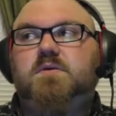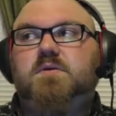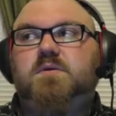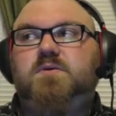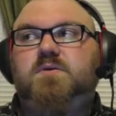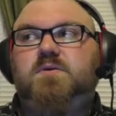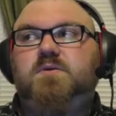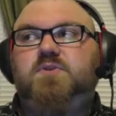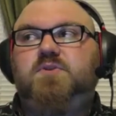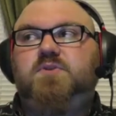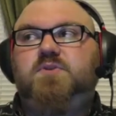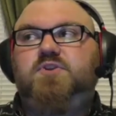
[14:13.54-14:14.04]

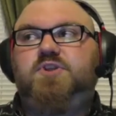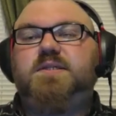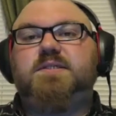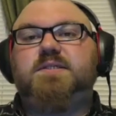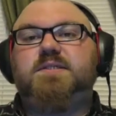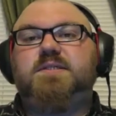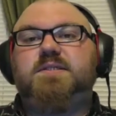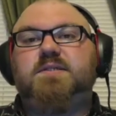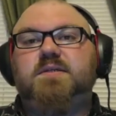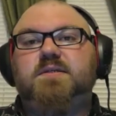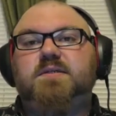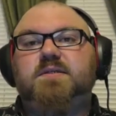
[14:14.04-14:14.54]

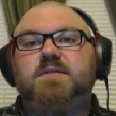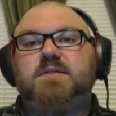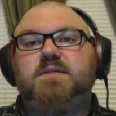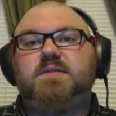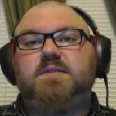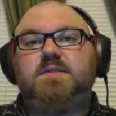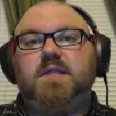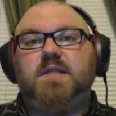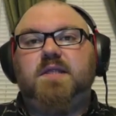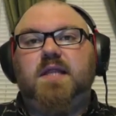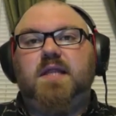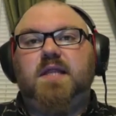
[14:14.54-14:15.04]
just
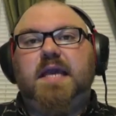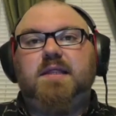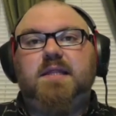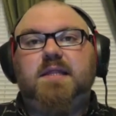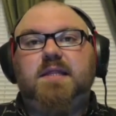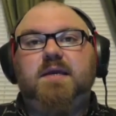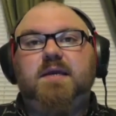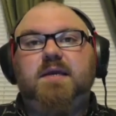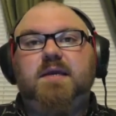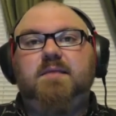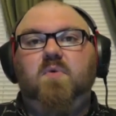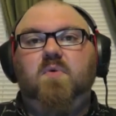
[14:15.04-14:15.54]

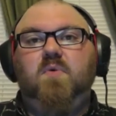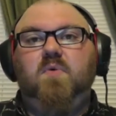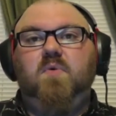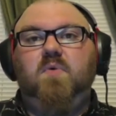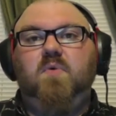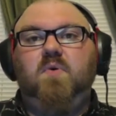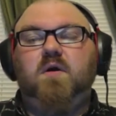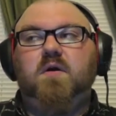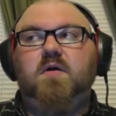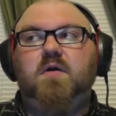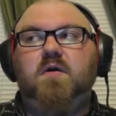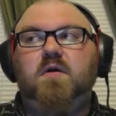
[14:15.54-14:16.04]
slightly
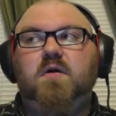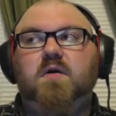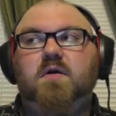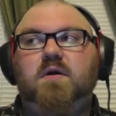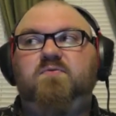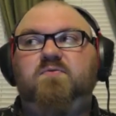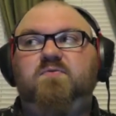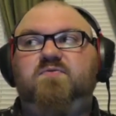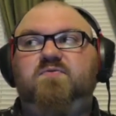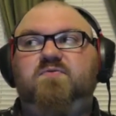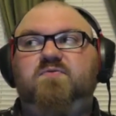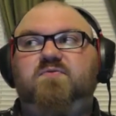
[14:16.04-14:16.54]
more
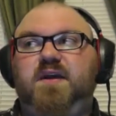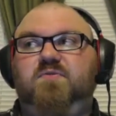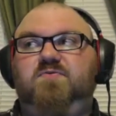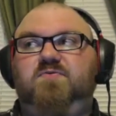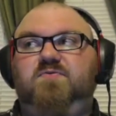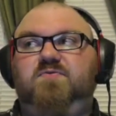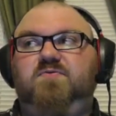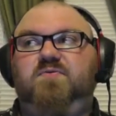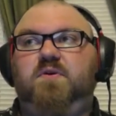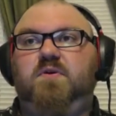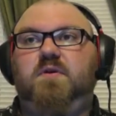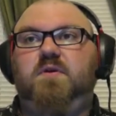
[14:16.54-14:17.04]

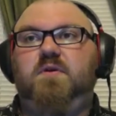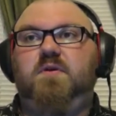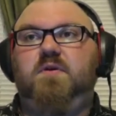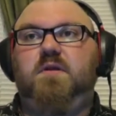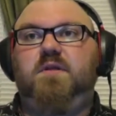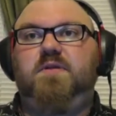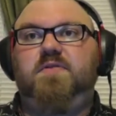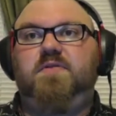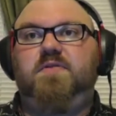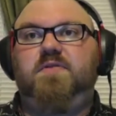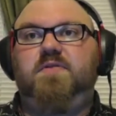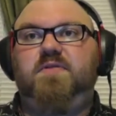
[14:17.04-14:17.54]
flavorful
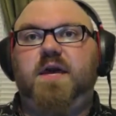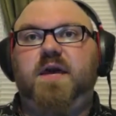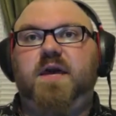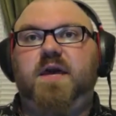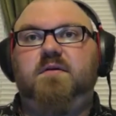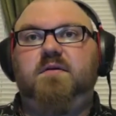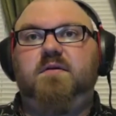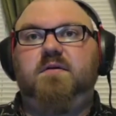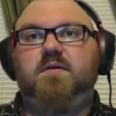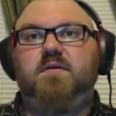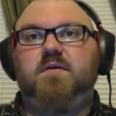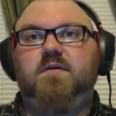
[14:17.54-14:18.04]

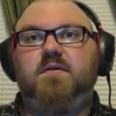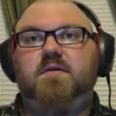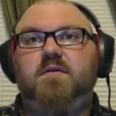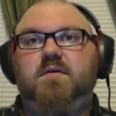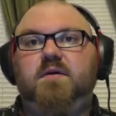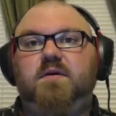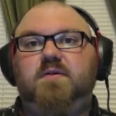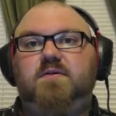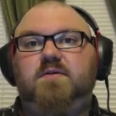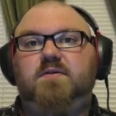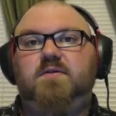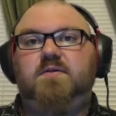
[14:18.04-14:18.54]
than
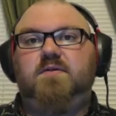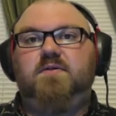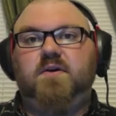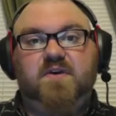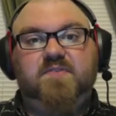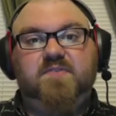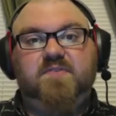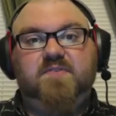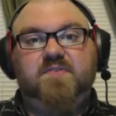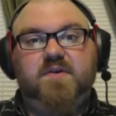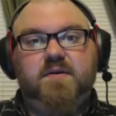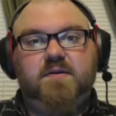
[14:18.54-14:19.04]
the
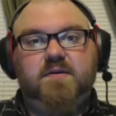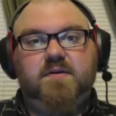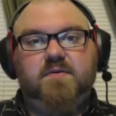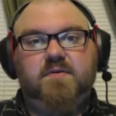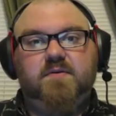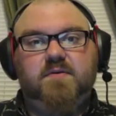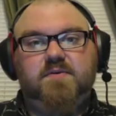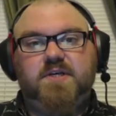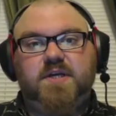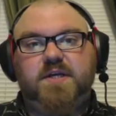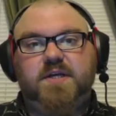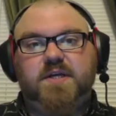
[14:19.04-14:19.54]
Griffin,
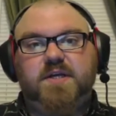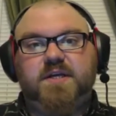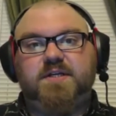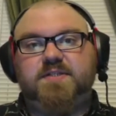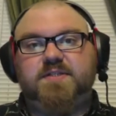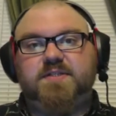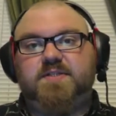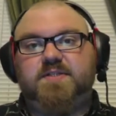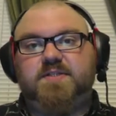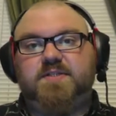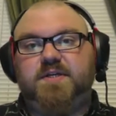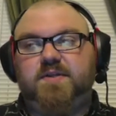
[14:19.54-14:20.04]
which I think
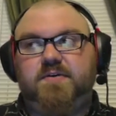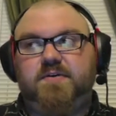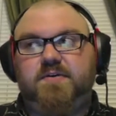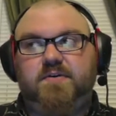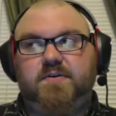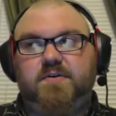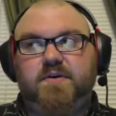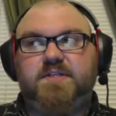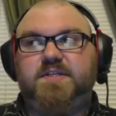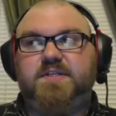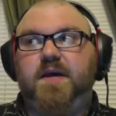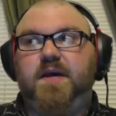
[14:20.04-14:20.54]
is another
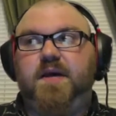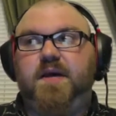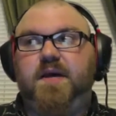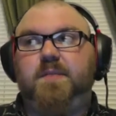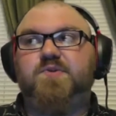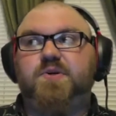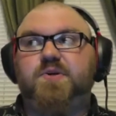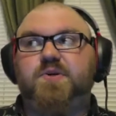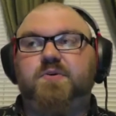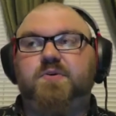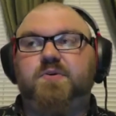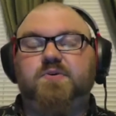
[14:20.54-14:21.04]

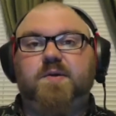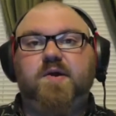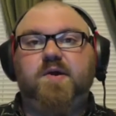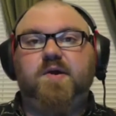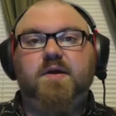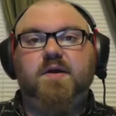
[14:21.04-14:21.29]
exceptional dripper.